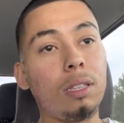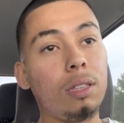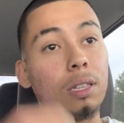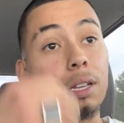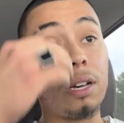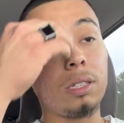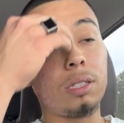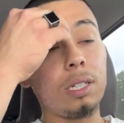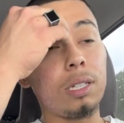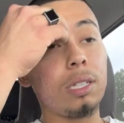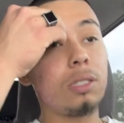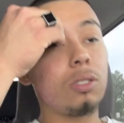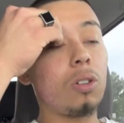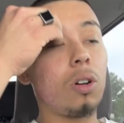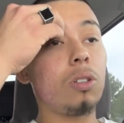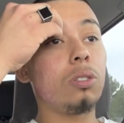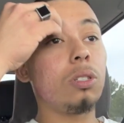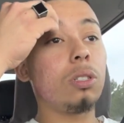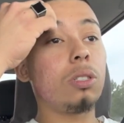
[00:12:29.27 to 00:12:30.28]
Nothing. It's
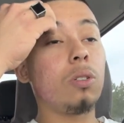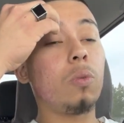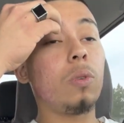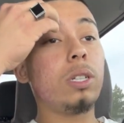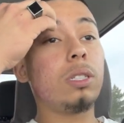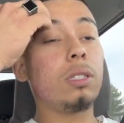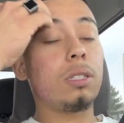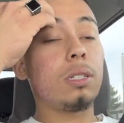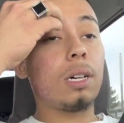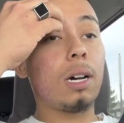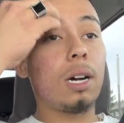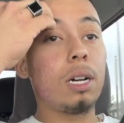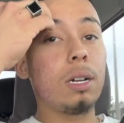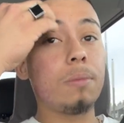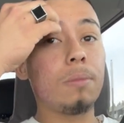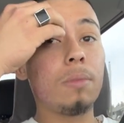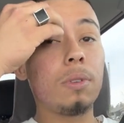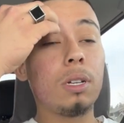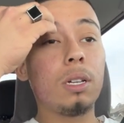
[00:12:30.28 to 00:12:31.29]
all just a waste of time.
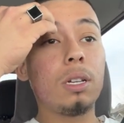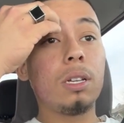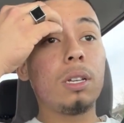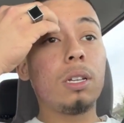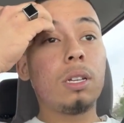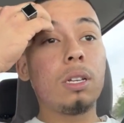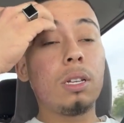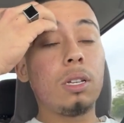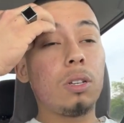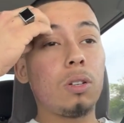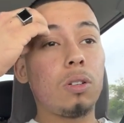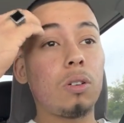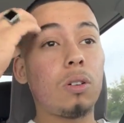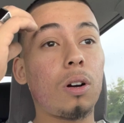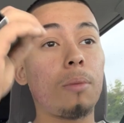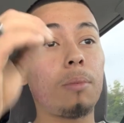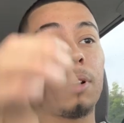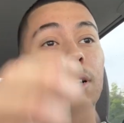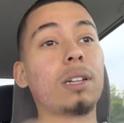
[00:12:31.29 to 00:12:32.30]

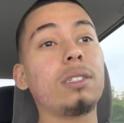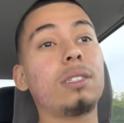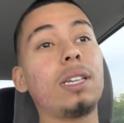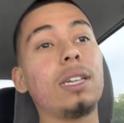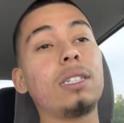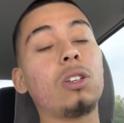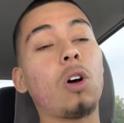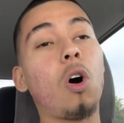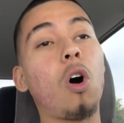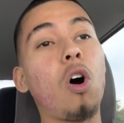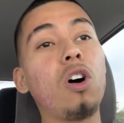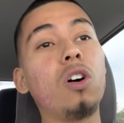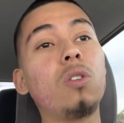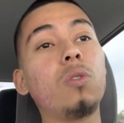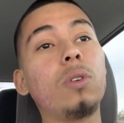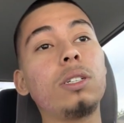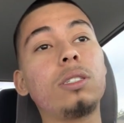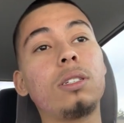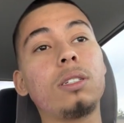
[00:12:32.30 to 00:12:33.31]
I'm not going to say it's all a
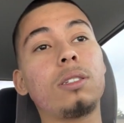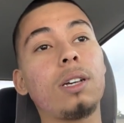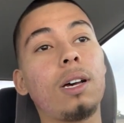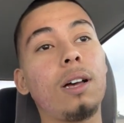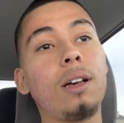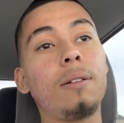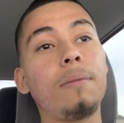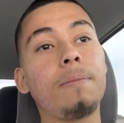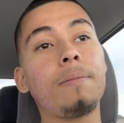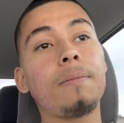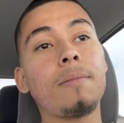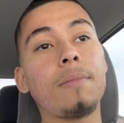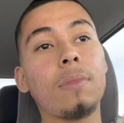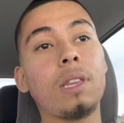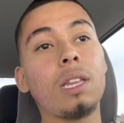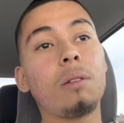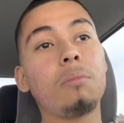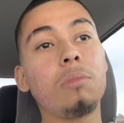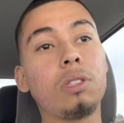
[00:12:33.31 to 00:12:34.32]
waste of time.
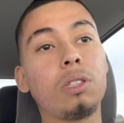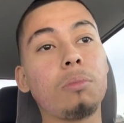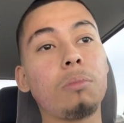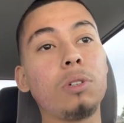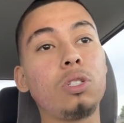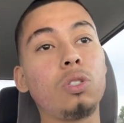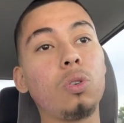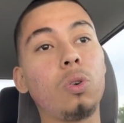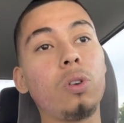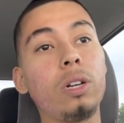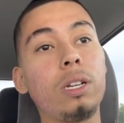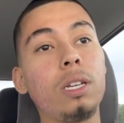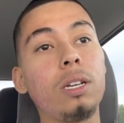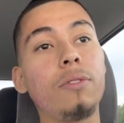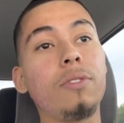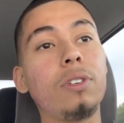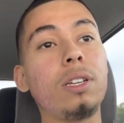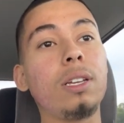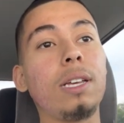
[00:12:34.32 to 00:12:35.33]
The majority
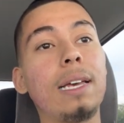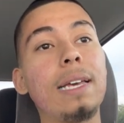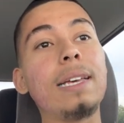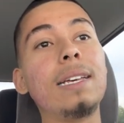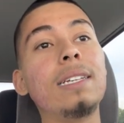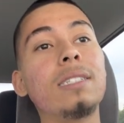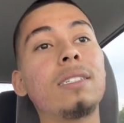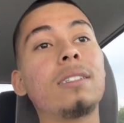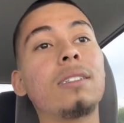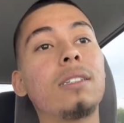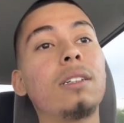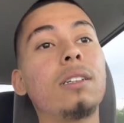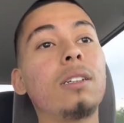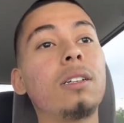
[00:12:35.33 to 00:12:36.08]
of it is.